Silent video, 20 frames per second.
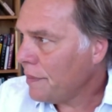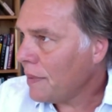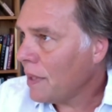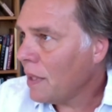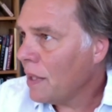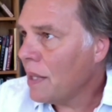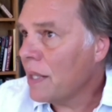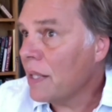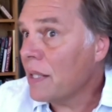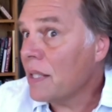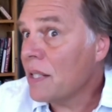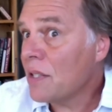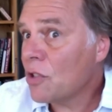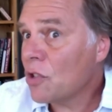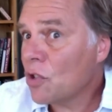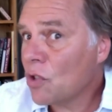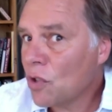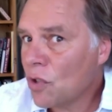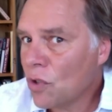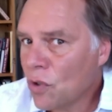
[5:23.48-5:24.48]
the
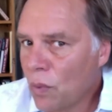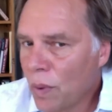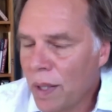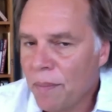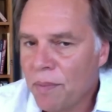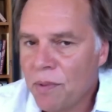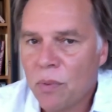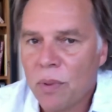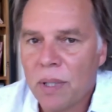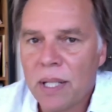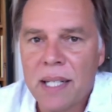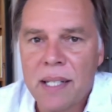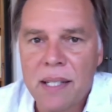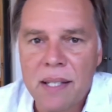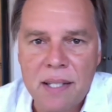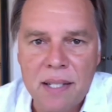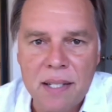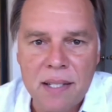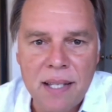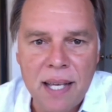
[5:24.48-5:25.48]
script, we're gonna get to this
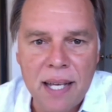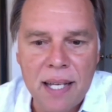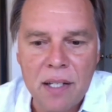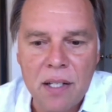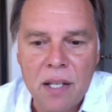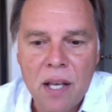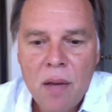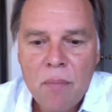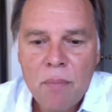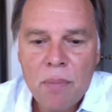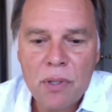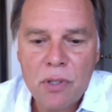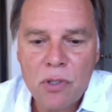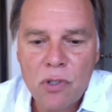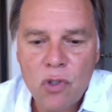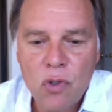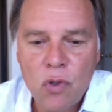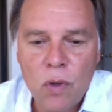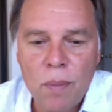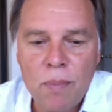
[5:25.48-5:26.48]
in a second, but the
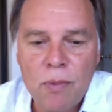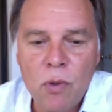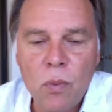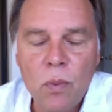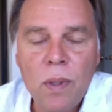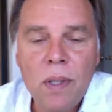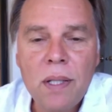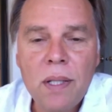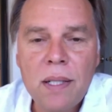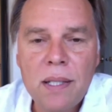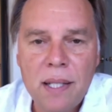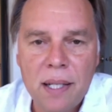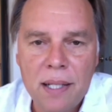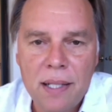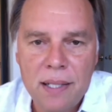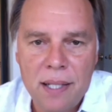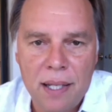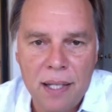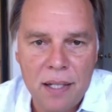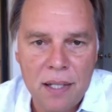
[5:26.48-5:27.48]
script will
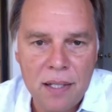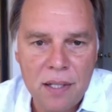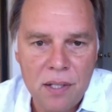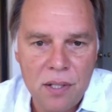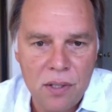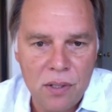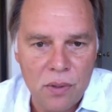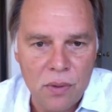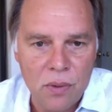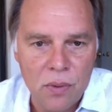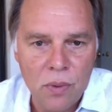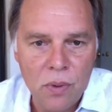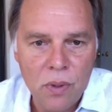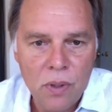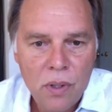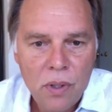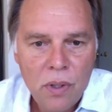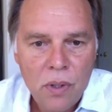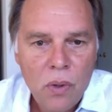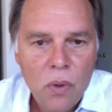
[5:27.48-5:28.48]
dictate to you
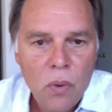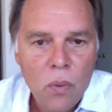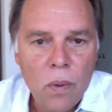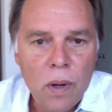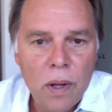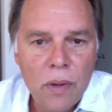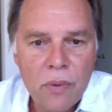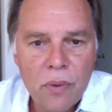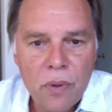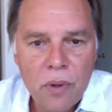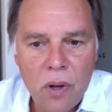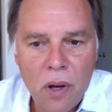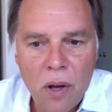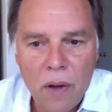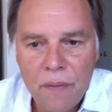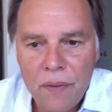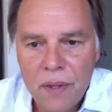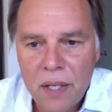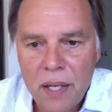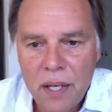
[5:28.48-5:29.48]
whether or
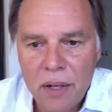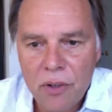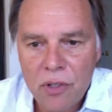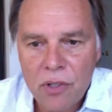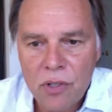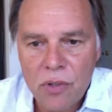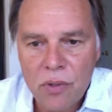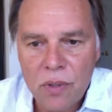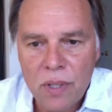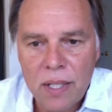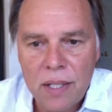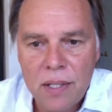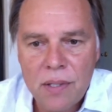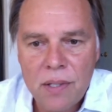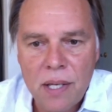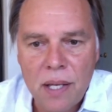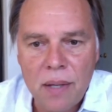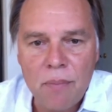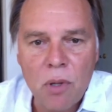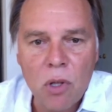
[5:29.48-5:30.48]
not the character is
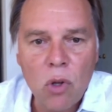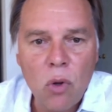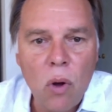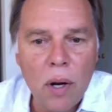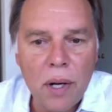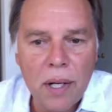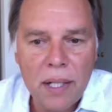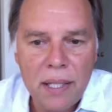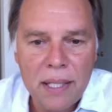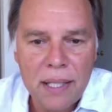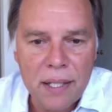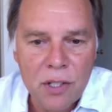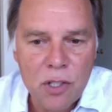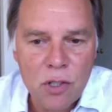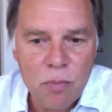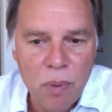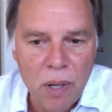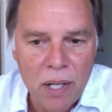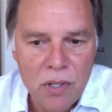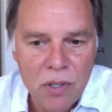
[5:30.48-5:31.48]
a melodically
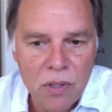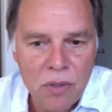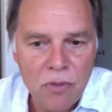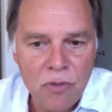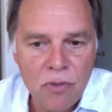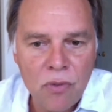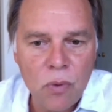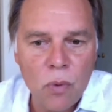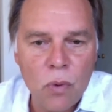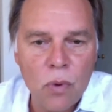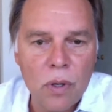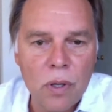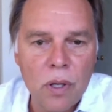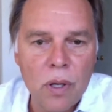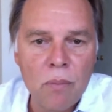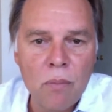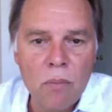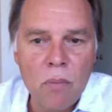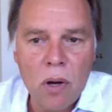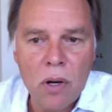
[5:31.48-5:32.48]
expressive or a
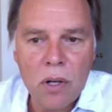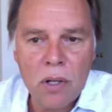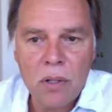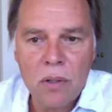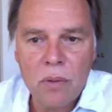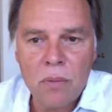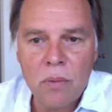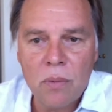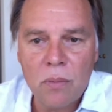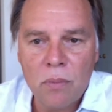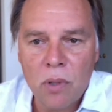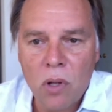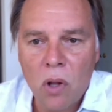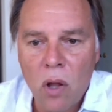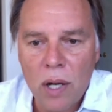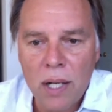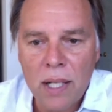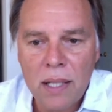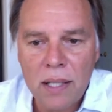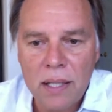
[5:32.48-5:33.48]

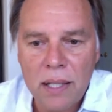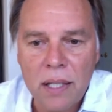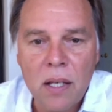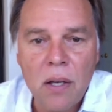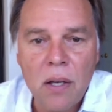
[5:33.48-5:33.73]
melodically